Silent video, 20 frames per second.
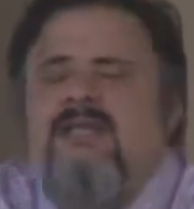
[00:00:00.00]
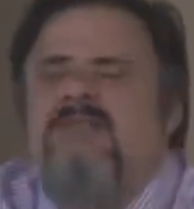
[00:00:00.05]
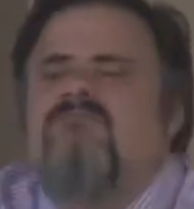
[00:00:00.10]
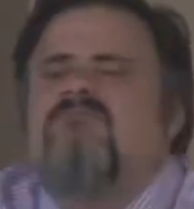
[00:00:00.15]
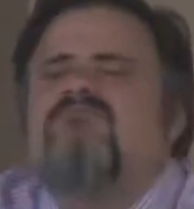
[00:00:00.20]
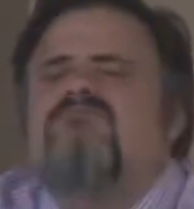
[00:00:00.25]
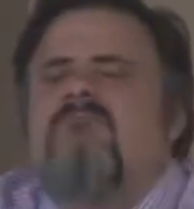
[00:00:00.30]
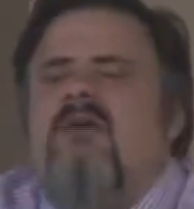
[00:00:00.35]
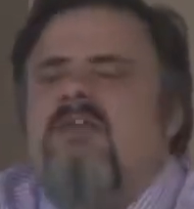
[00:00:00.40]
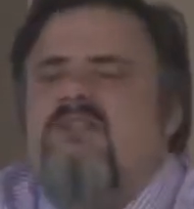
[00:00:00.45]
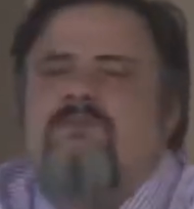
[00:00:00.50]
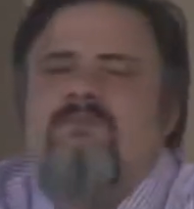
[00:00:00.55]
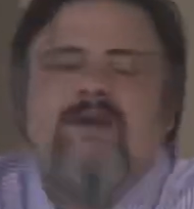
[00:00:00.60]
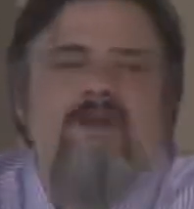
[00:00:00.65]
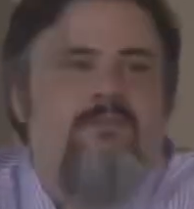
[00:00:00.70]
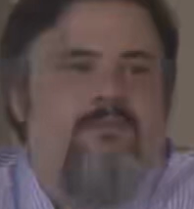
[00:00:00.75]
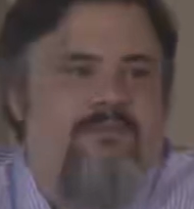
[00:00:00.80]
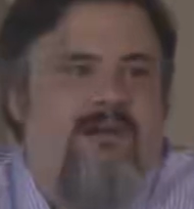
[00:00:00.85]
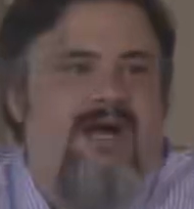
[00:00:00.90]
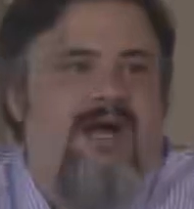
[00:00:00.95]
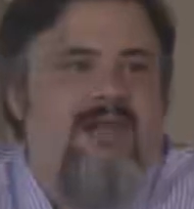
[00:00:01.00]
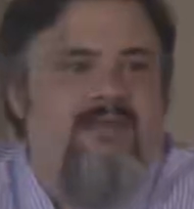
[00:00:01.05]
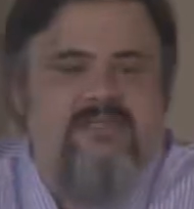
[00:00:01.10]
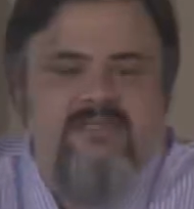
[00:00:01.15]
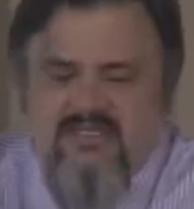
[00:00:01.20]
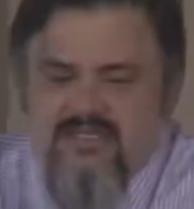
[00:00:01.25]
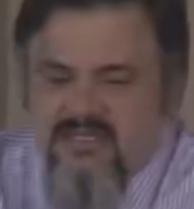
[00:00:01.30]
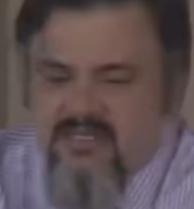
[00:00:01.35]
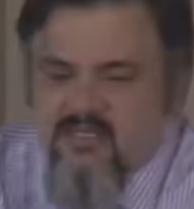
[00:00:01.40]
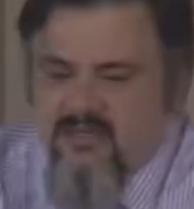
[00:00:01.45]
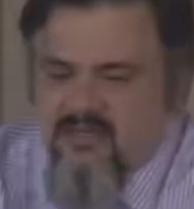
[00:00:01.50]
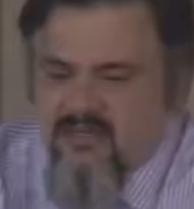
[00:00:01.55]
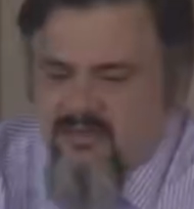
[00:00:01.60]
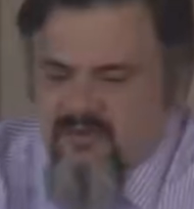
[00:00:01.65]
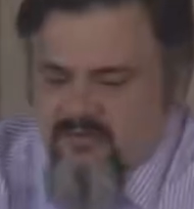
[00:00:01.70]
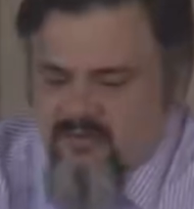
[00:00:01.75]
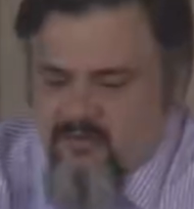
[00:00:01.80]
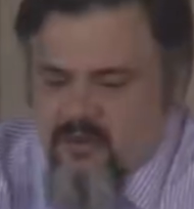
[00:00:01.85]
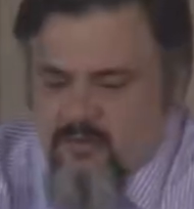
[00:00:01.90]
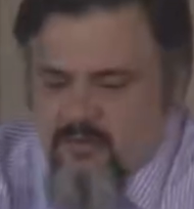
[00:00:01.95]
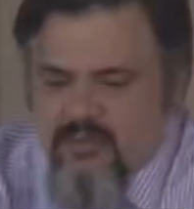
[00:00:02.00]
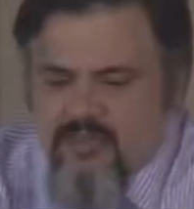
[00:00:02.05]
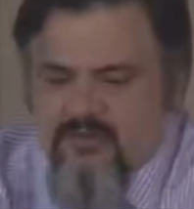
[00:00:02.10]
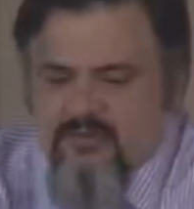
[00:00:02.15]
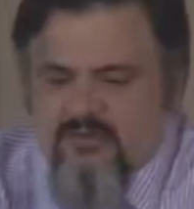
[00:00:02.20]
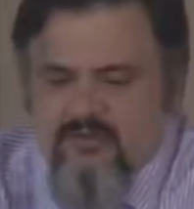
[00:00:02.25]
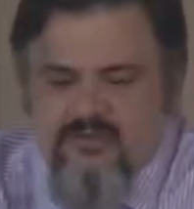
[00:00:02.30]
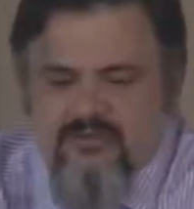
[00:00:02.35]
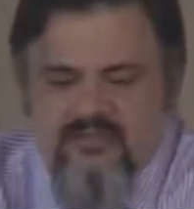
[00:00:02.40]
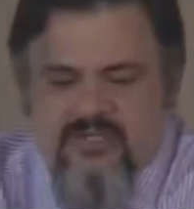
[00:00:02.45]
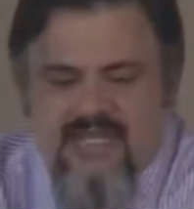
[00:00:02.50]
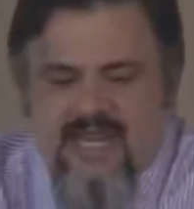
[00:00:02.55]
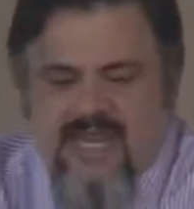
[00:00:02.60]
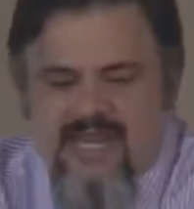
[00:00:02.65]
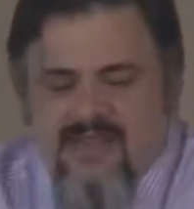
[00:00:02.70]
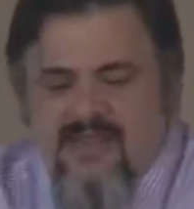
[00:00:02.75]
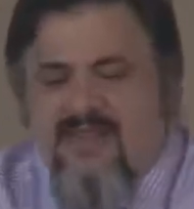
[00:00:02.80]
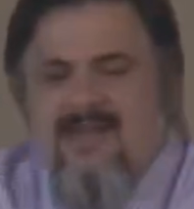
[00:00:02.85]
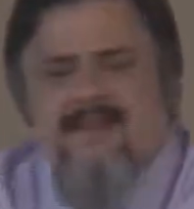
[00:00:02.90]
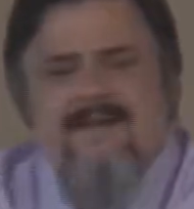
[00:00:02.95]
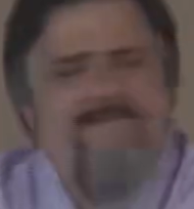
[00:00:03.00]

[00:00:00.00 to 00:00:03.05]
It's a much better policy than what we're used to today.